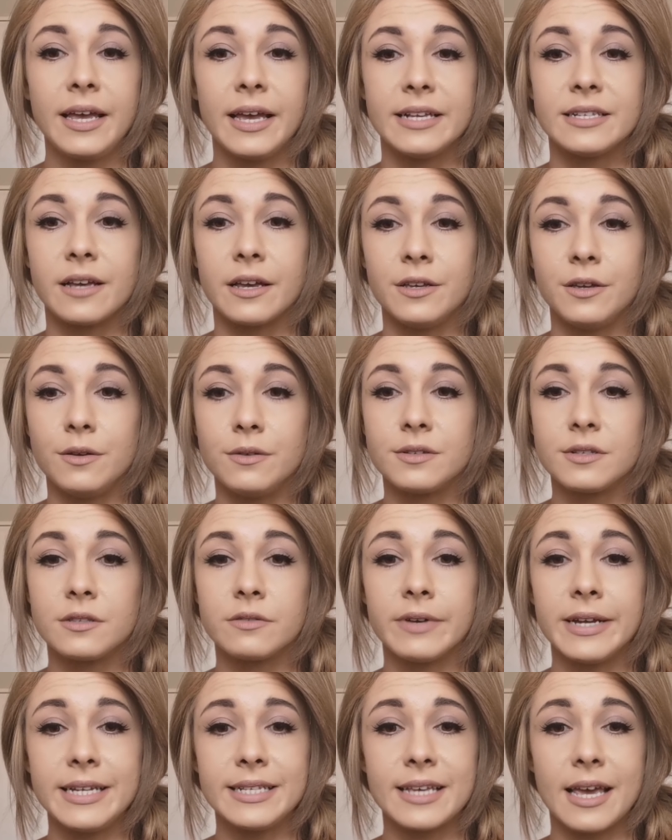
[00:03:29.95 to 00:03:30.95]
is I use
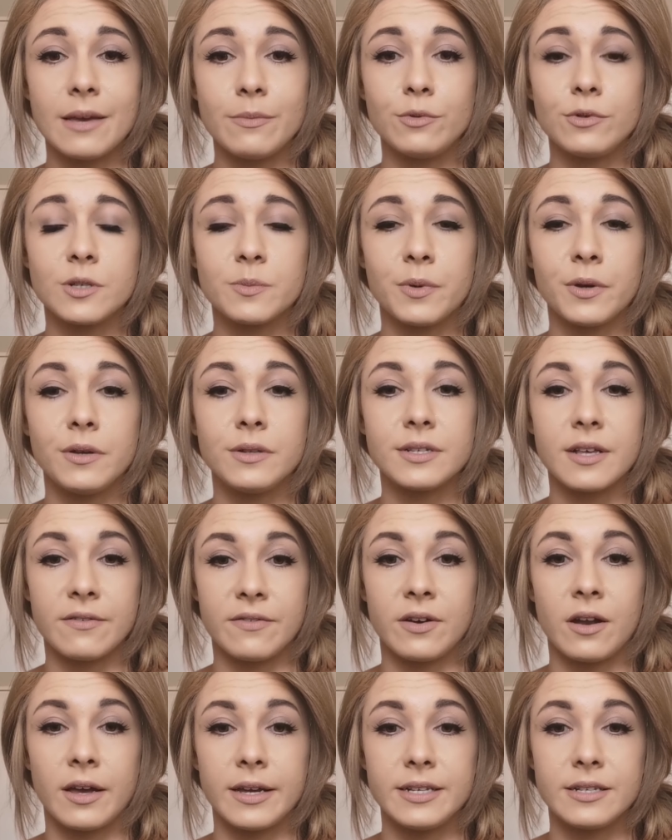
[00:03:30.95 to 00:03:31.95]
3 tablespoons
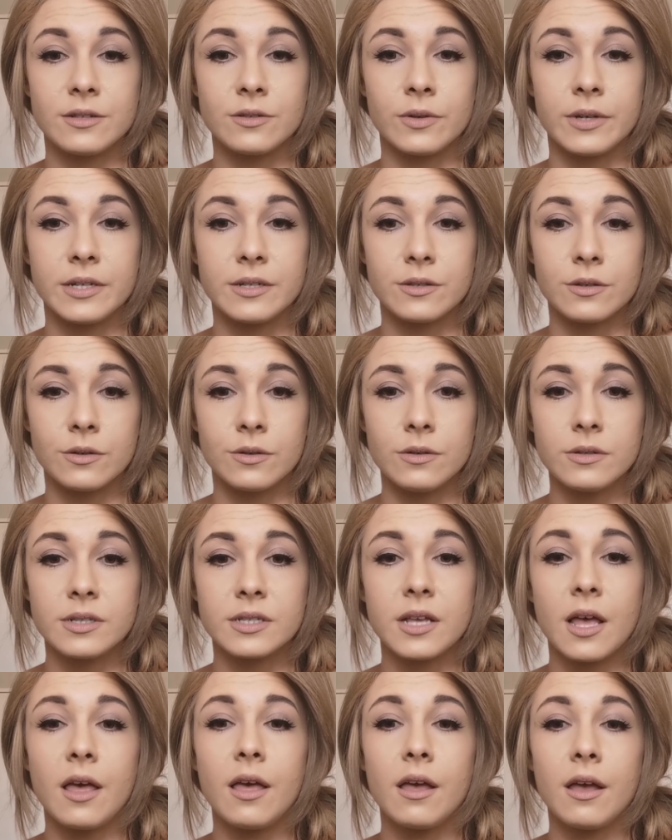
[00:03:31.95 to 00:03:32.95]
of light soy
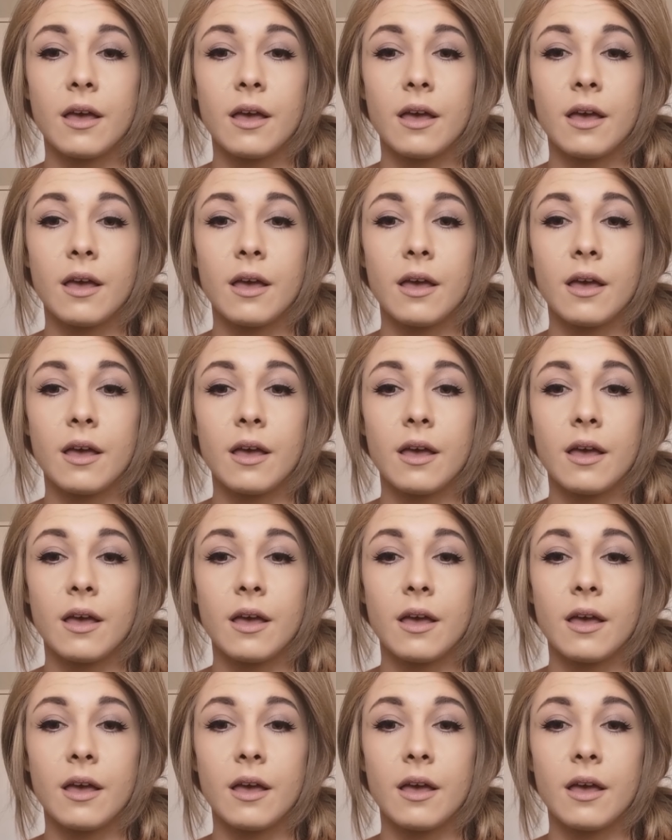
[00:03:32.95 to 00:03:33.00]
sauce,